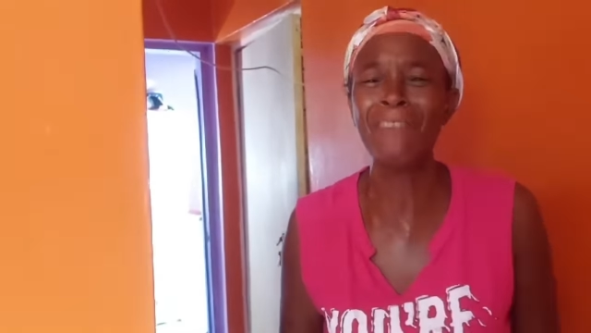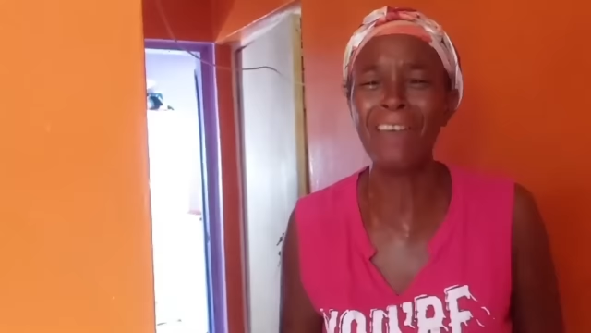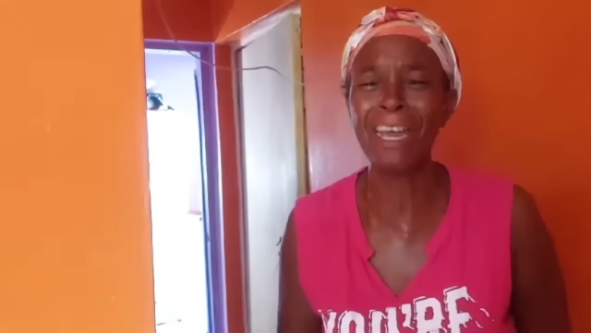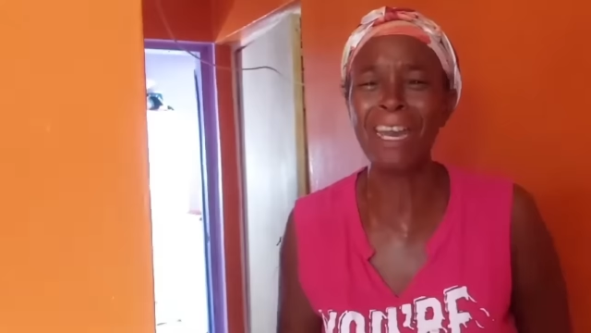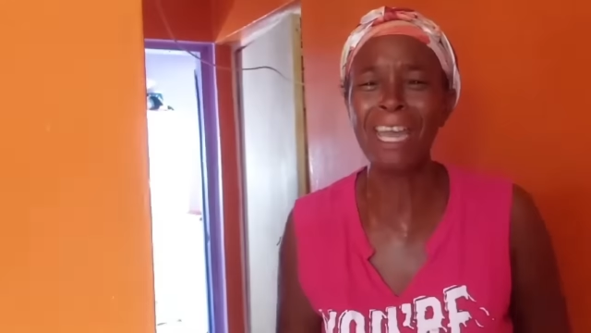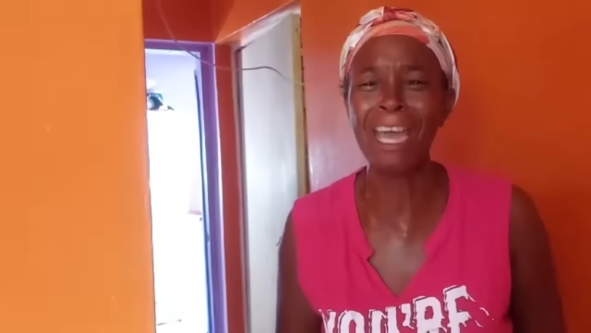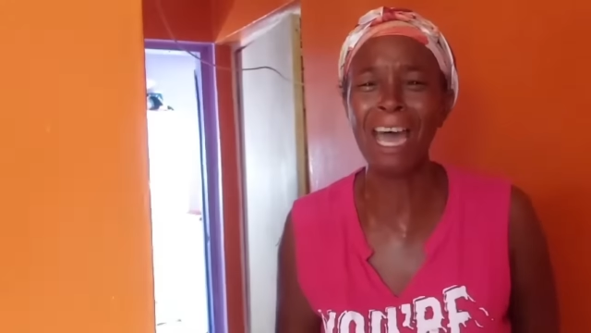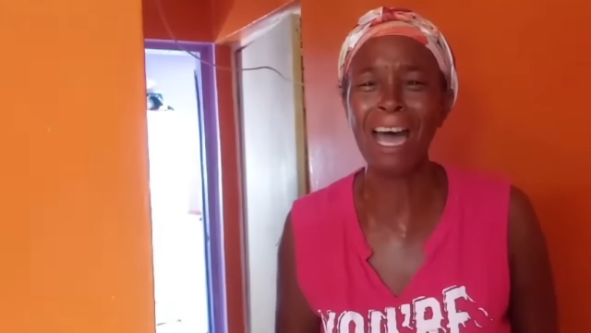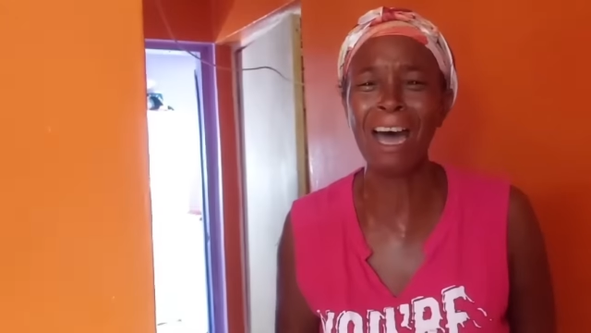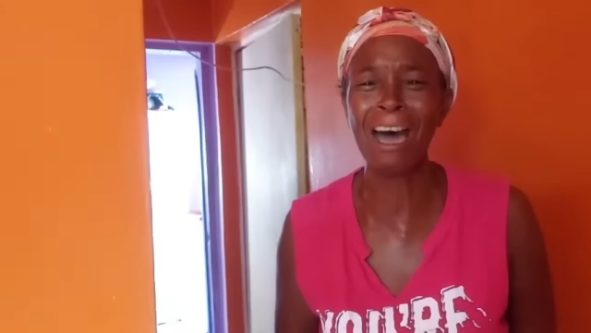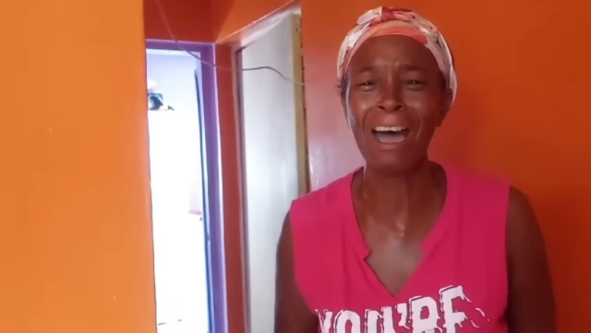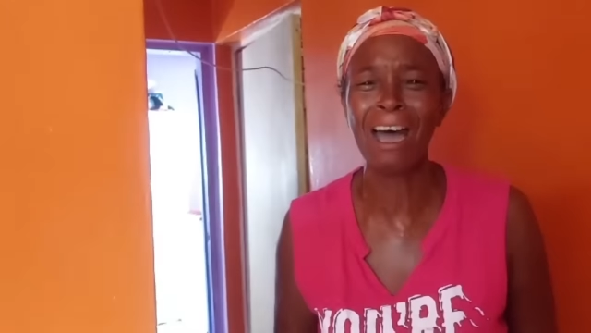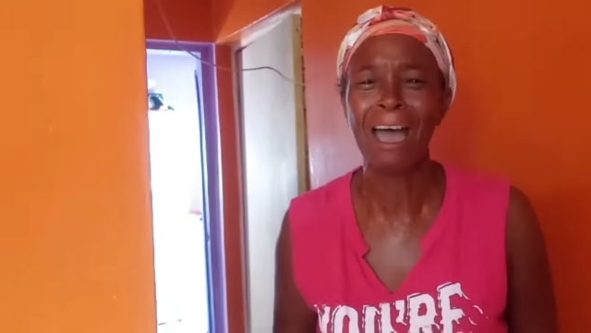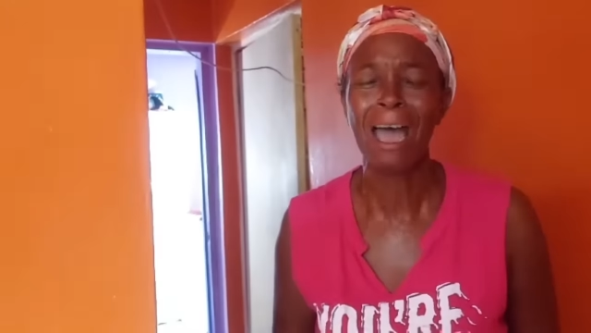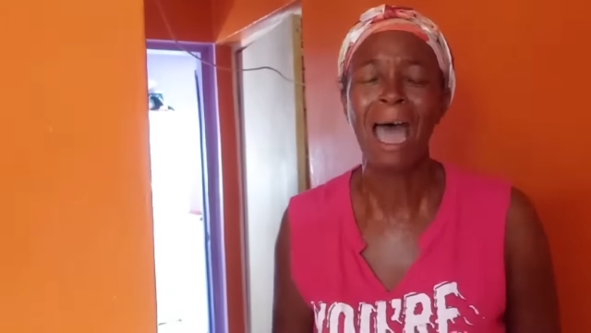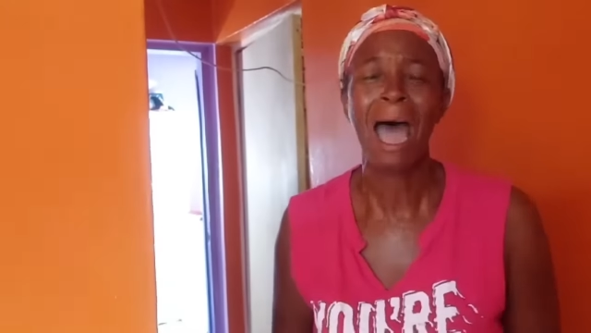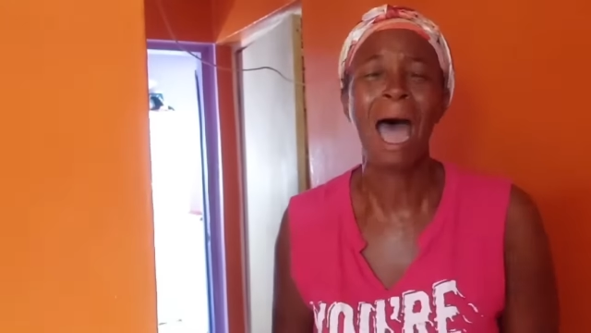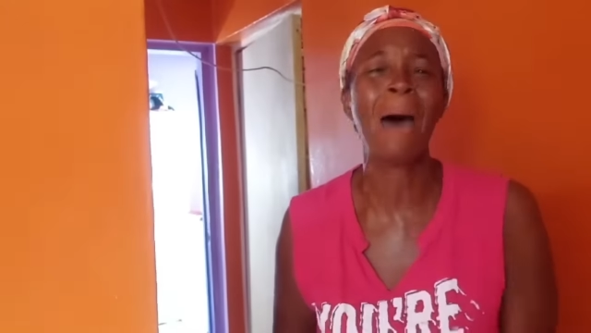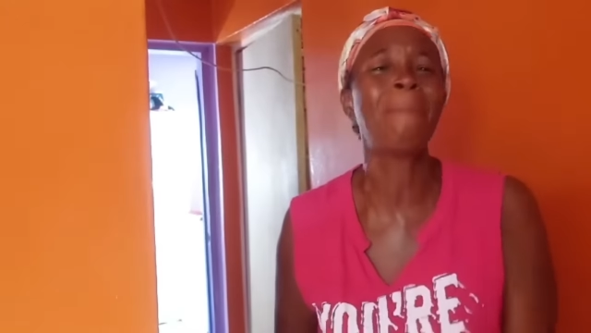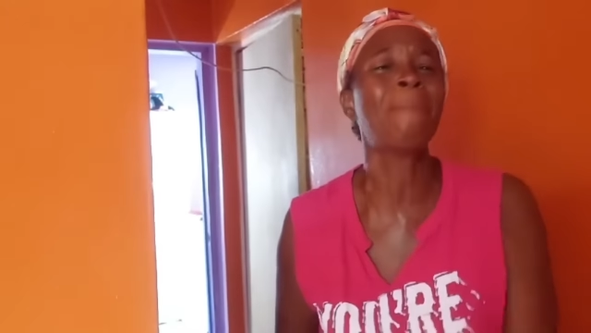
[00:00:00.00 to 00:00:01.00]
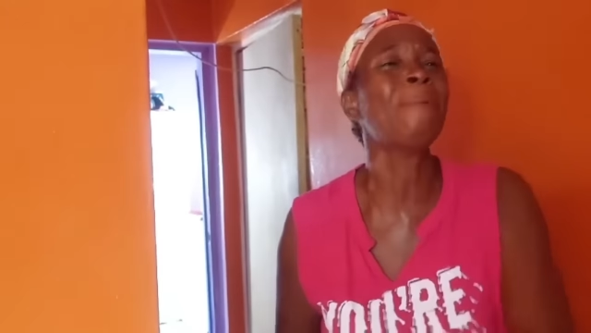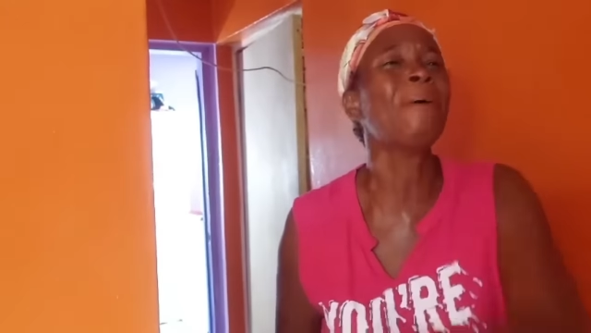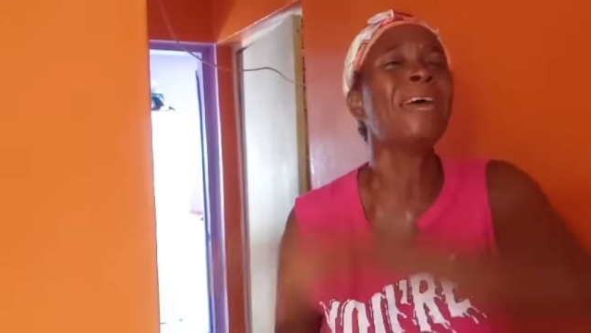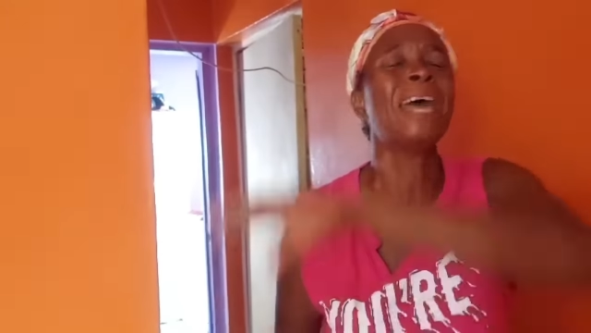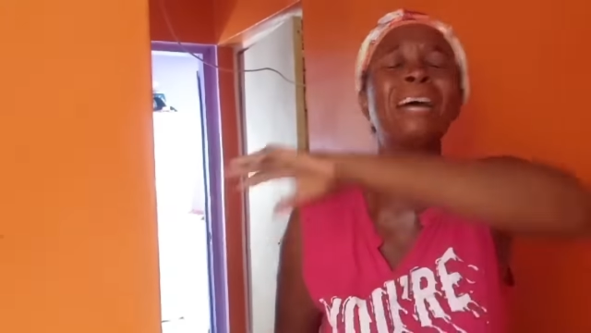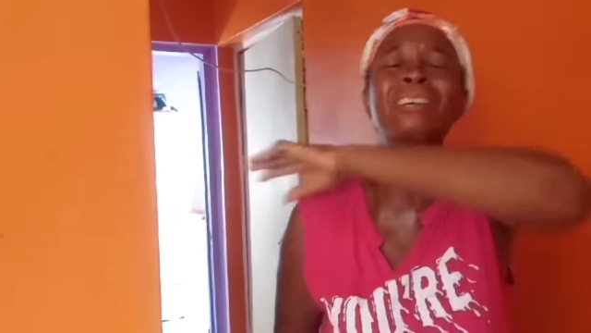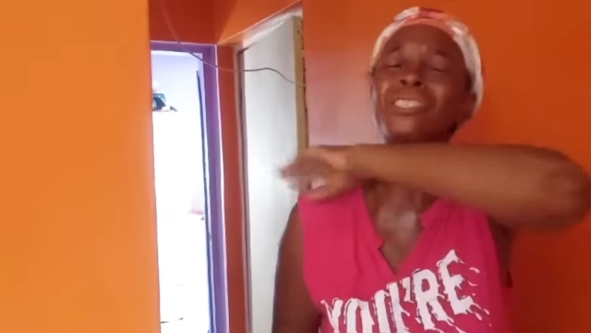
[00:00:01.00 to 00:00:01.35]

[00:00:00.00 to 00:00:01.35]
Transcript: video. I me a